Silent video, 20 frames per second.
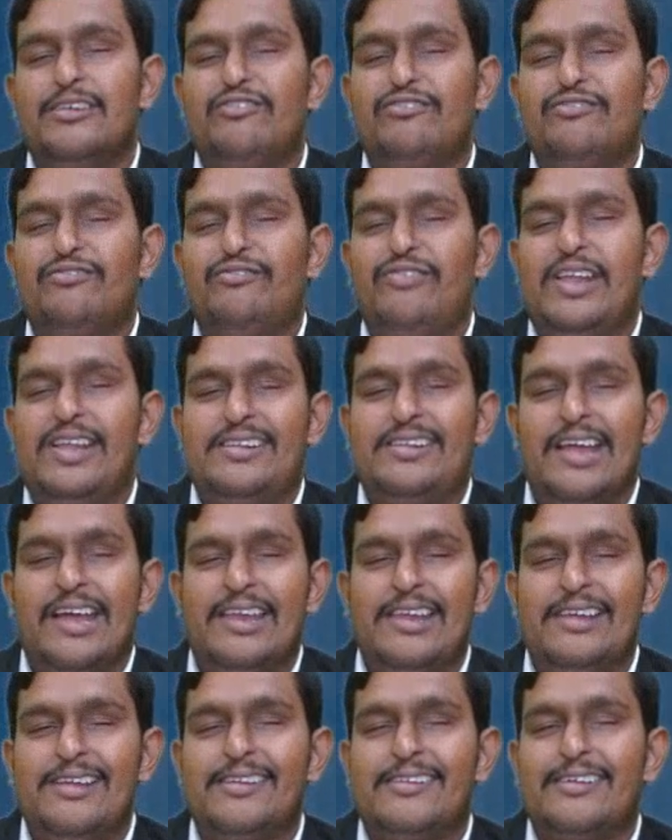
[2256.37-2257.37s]

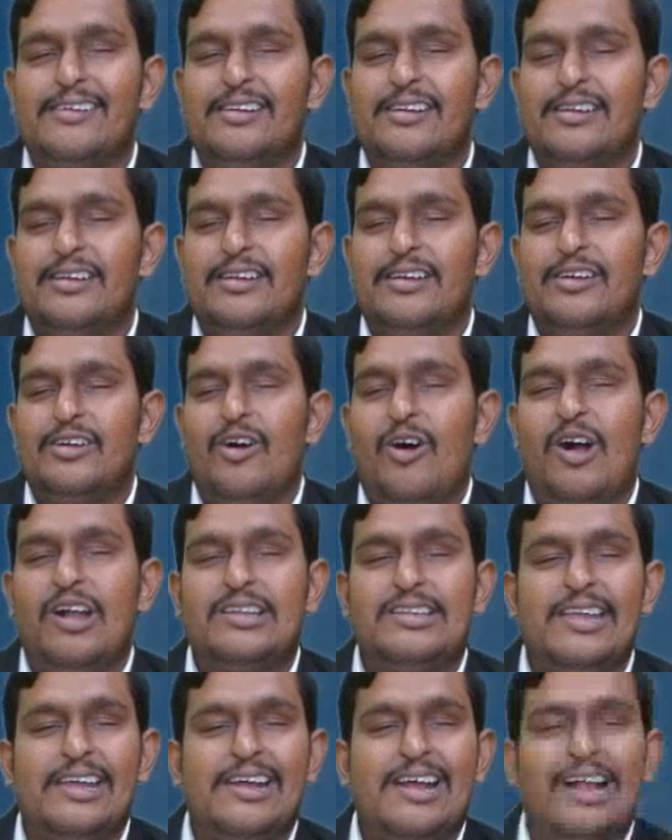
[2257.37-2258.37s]
Fisheries,
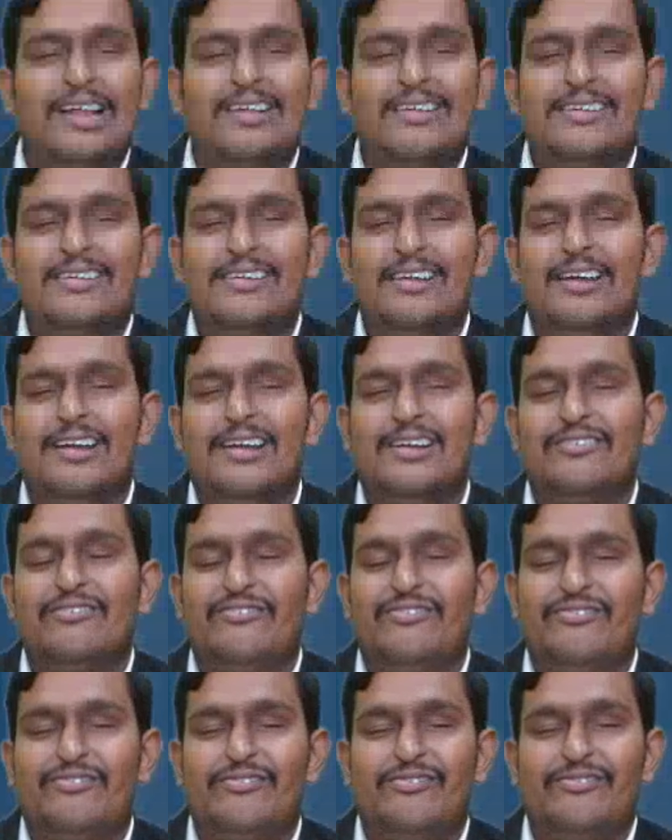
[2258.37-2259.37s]
horticulture,
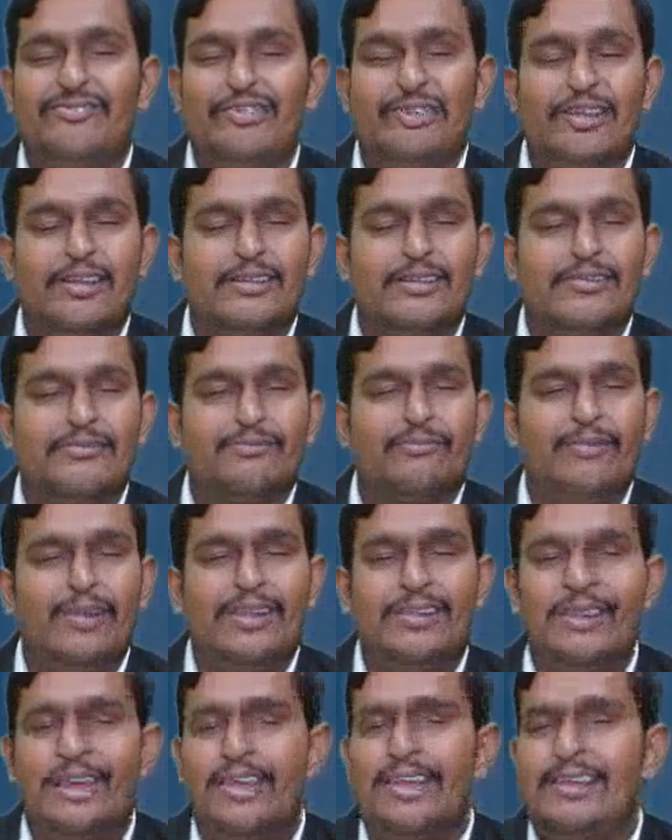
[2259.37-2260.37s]

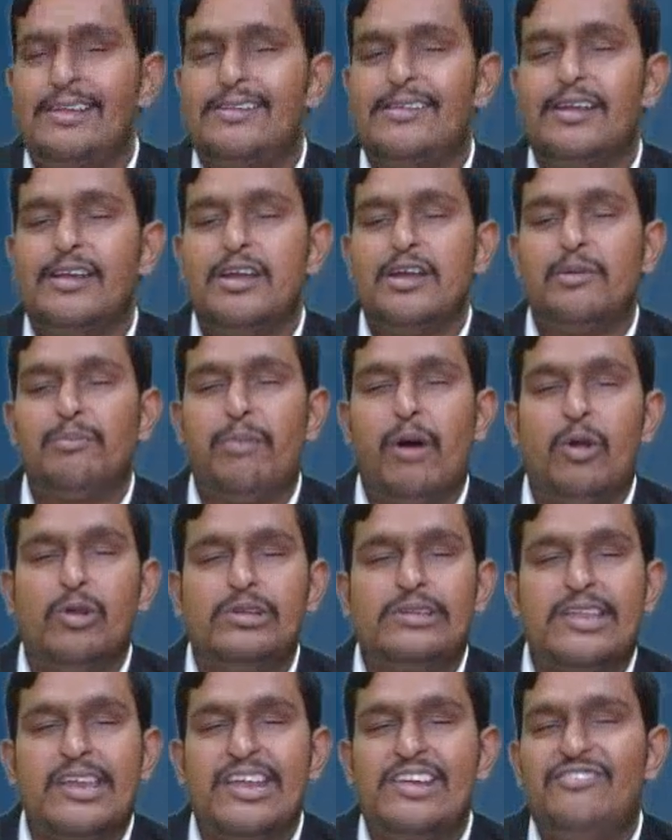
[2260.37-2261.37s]
fisheries,
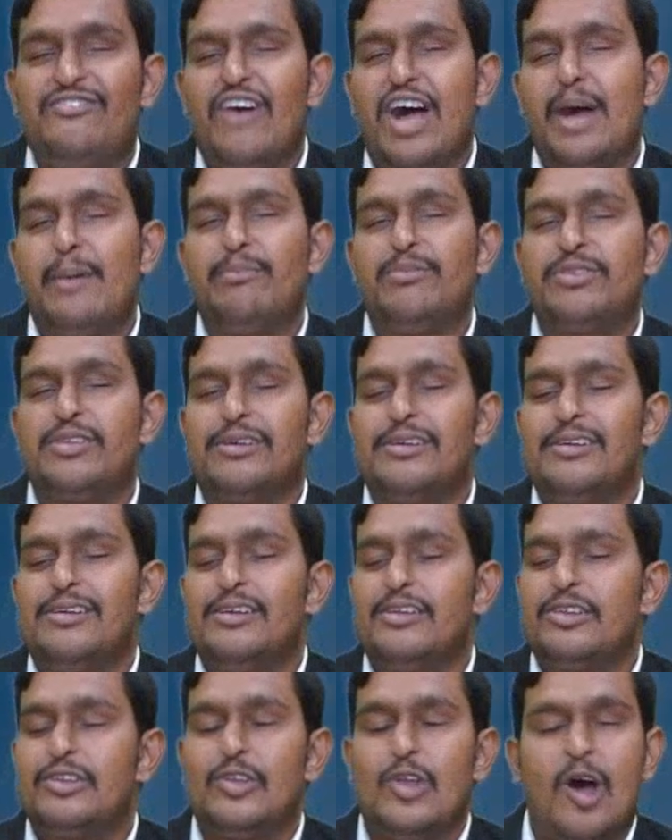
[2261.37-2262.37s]
poultry farms,
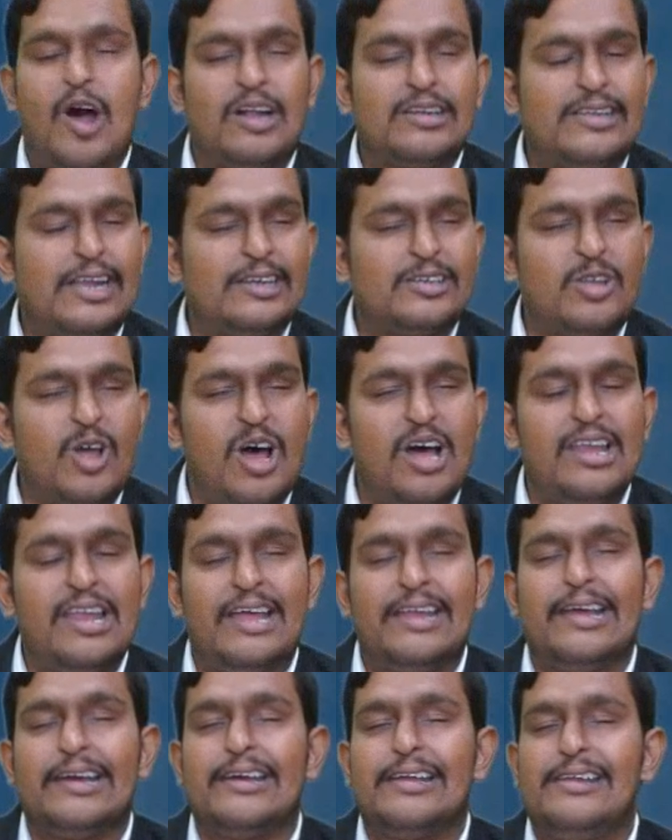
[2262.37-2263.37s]
not at all
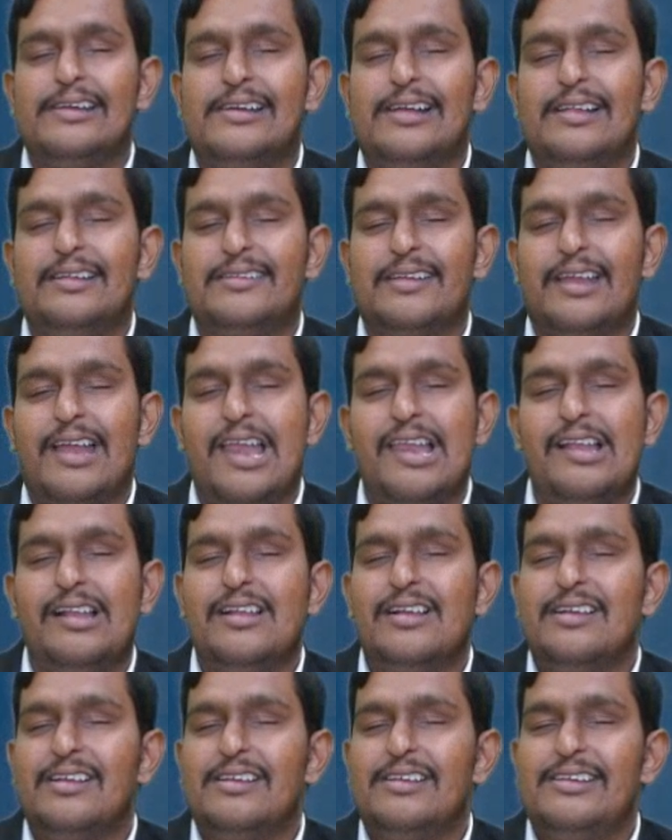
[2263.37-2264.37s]
an agricultural
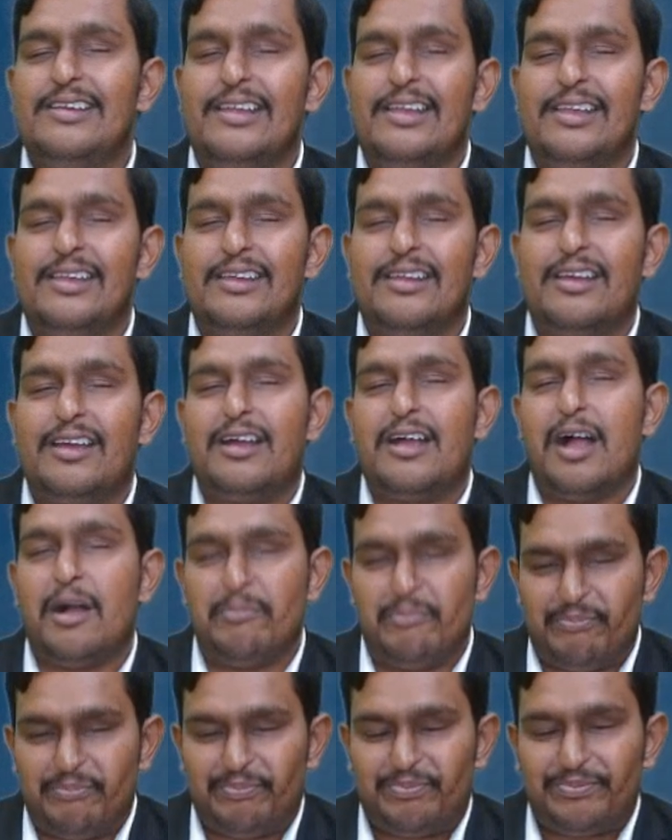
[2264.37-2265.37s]

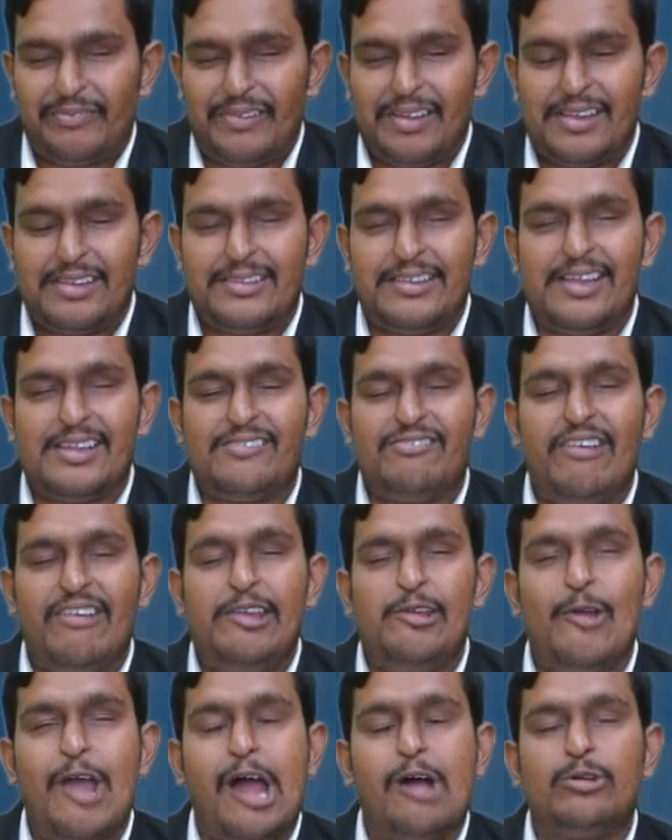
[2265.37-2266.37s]
income. This way
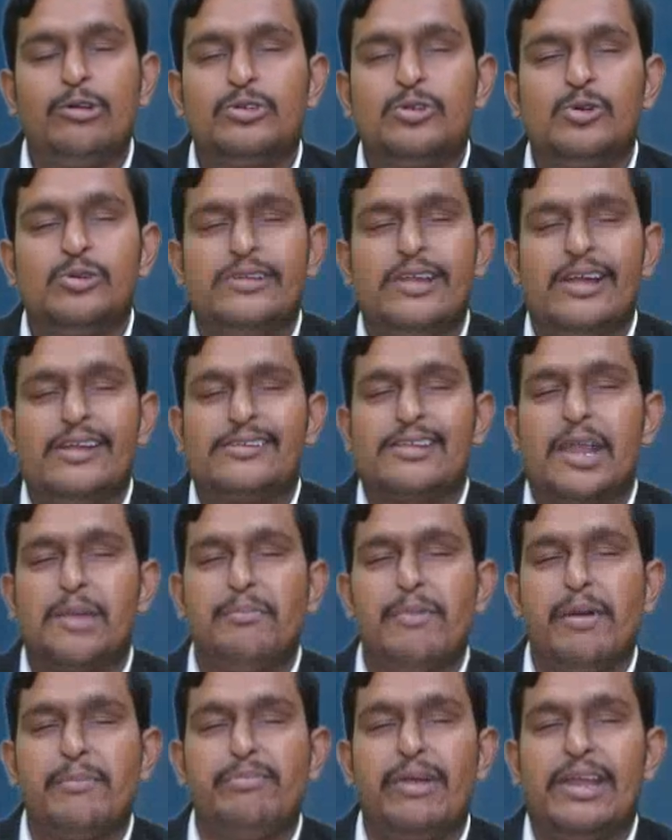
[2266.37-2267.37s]
you have to just
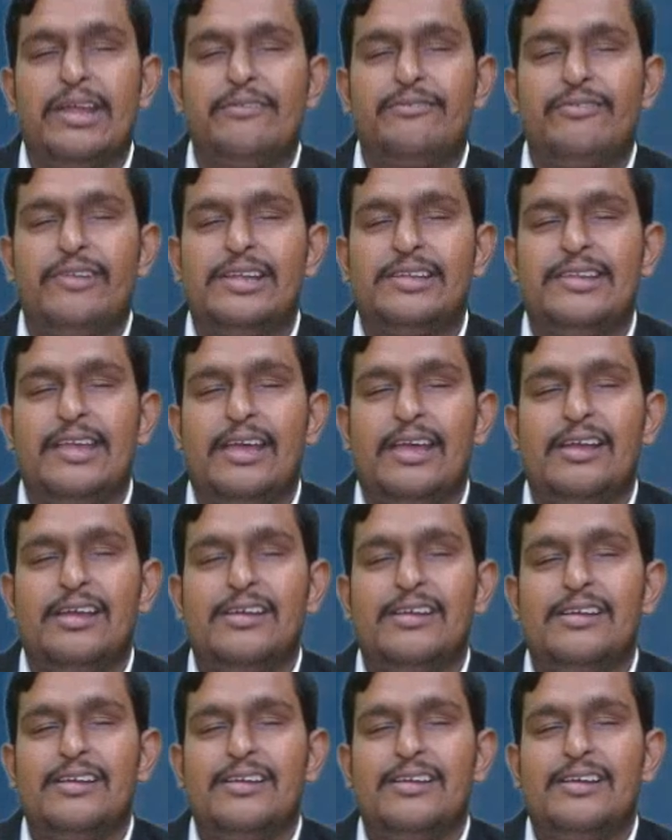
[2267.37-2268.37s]
remember everything.
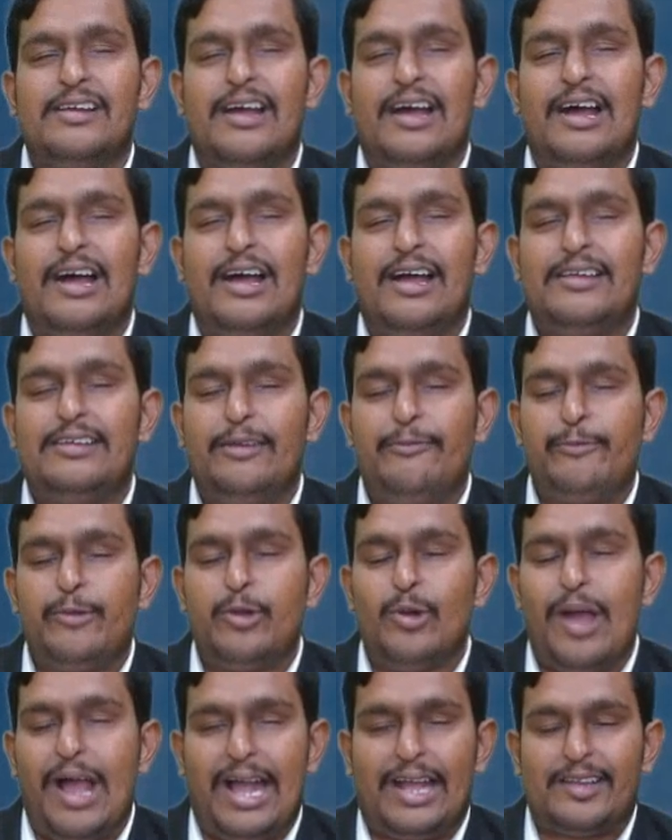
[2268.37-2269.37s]
If
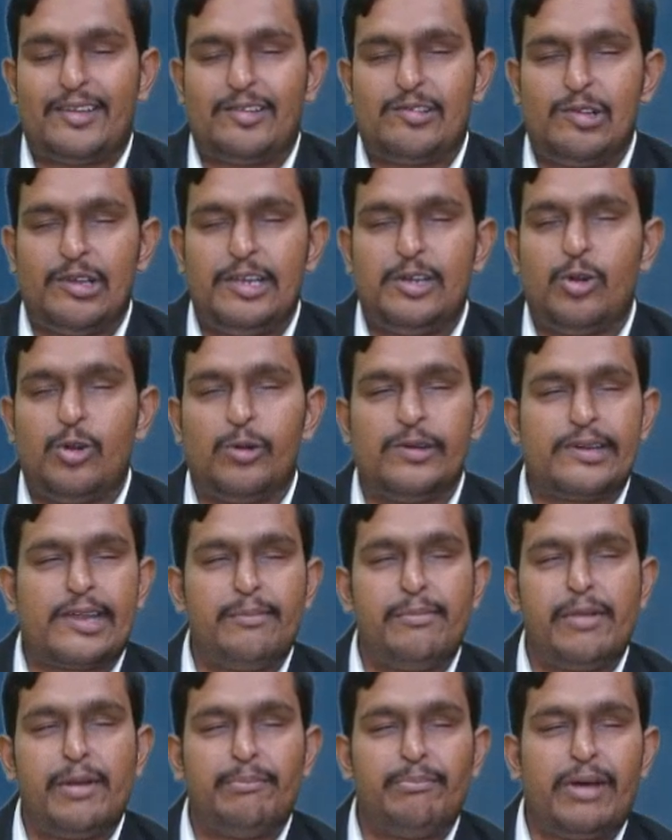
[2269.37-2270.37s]
you actually don't
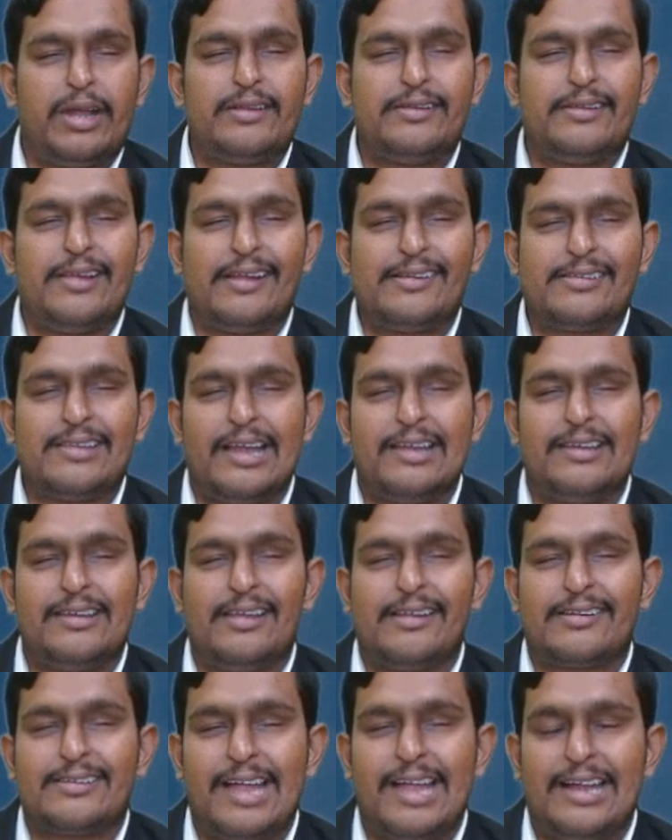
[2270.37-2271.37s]
remember, just
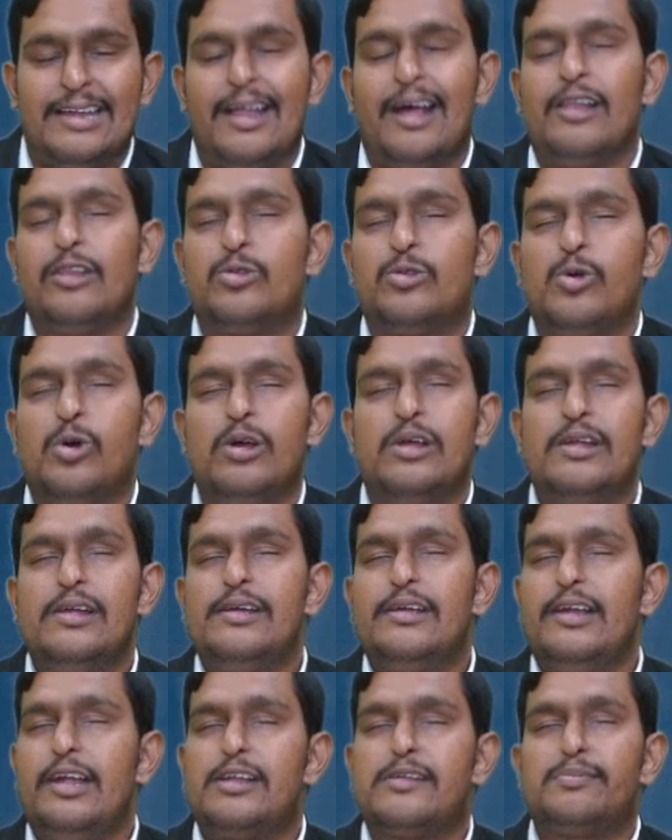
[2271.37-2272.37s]
understand also,
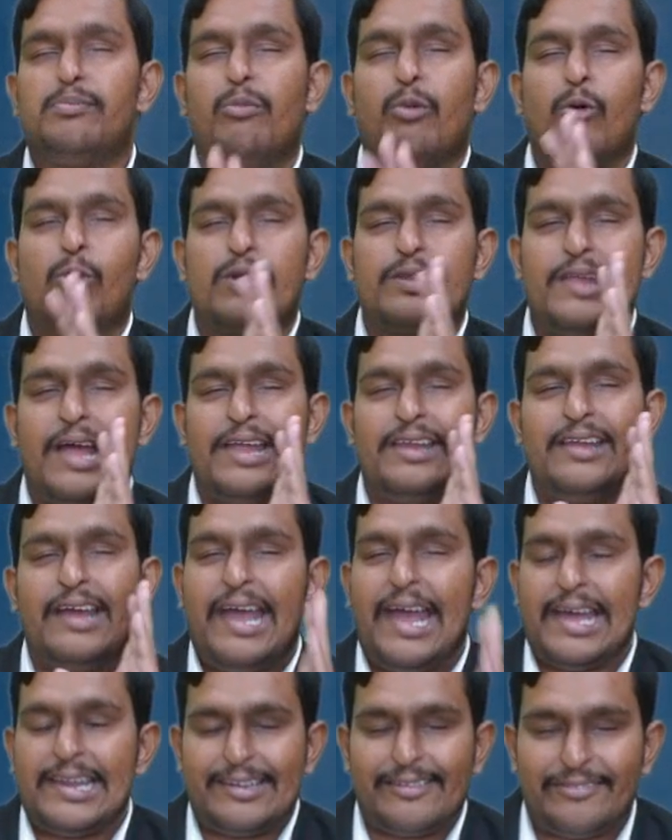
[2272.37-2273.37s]
it's more than
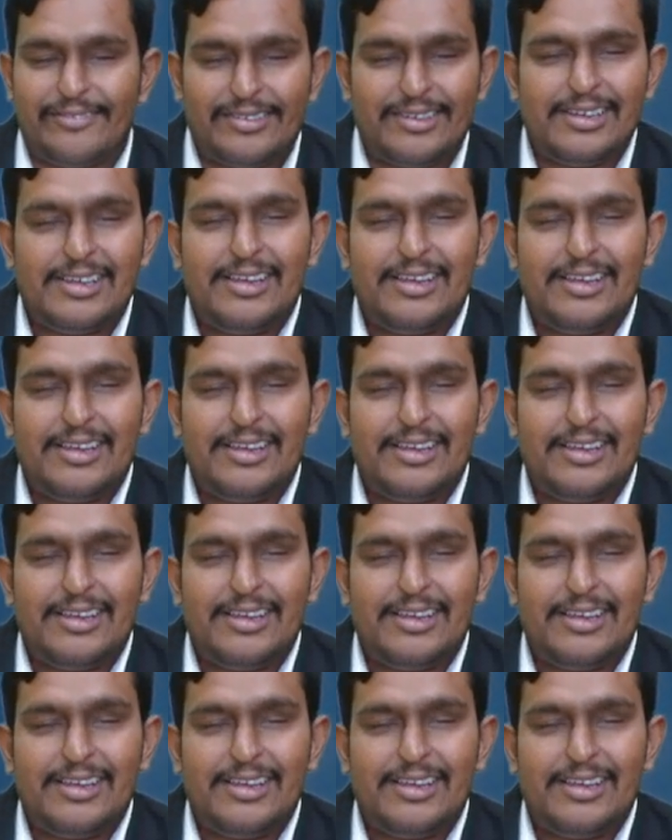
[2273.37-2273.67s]
enough.